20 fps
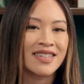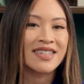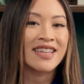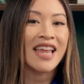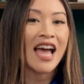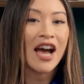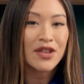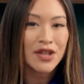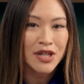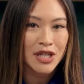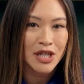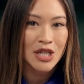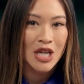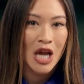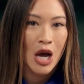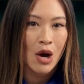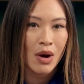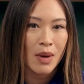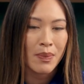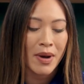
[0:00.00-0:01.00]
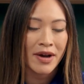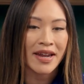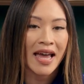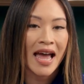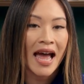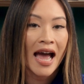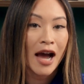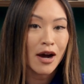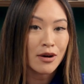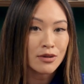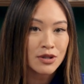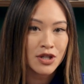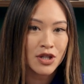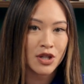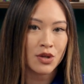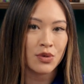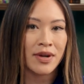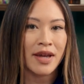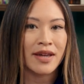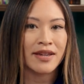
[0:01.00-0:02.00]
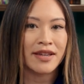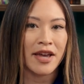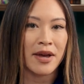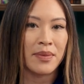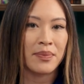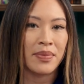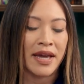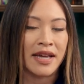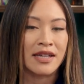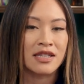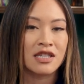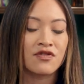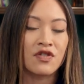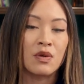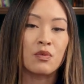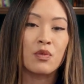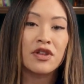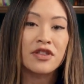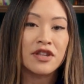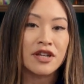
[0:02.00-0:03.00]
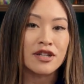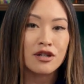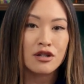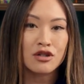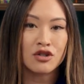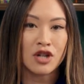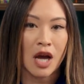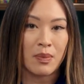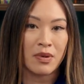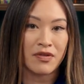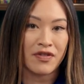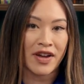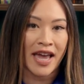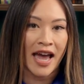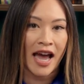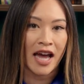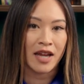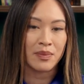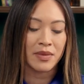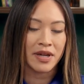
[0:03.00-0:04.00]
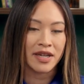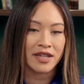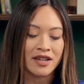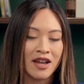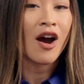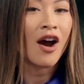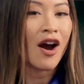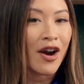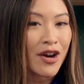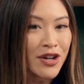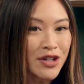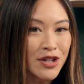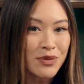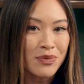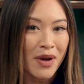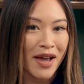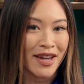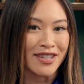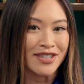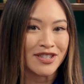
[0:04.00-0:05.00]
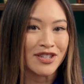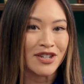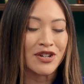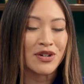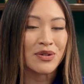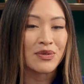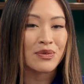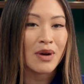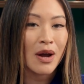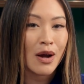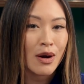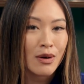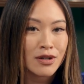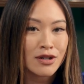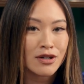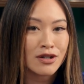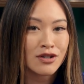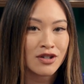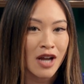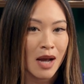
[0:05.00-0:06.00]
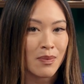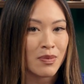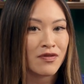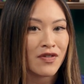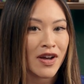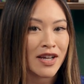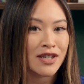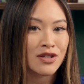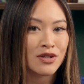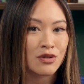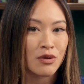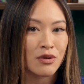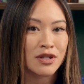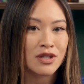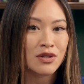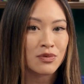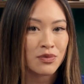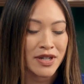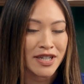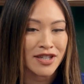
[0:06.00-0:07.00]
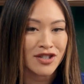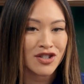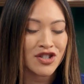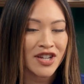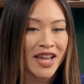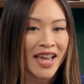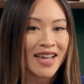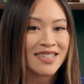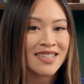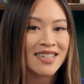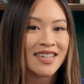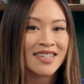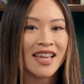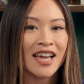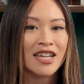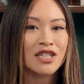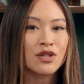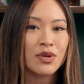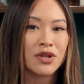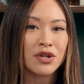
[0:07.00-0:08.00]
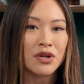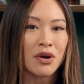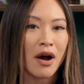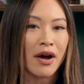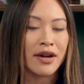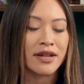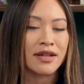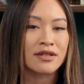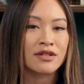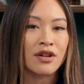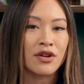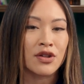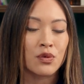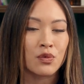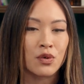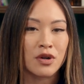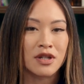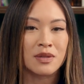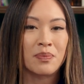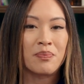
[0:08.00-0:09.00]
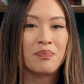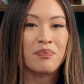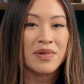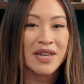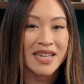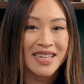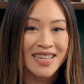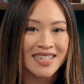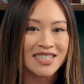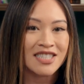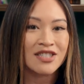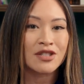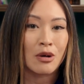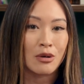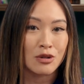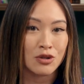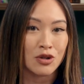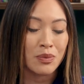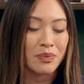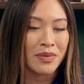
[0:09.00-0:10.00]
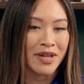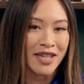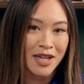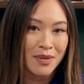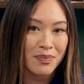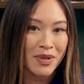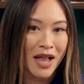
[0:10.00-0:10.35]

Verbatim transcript: Now that you know about how to create campaigns from within your Shopify admin, are you ready to grow your Shopify store's reach and connect with your audience on the world's biggest social media